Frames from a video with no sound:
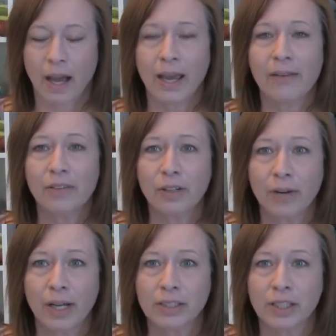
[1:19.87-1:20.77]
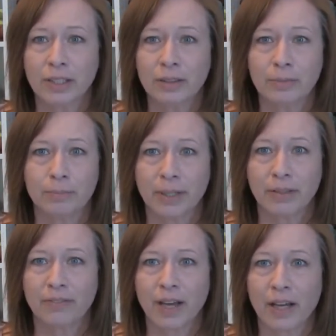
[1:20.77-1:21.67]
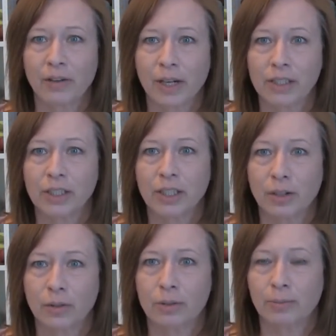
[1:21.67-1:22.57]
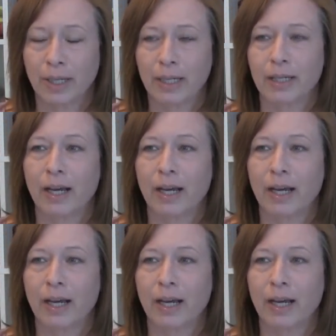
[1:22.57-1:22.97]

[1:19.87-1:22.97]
I have a correction, big fat correction note to make.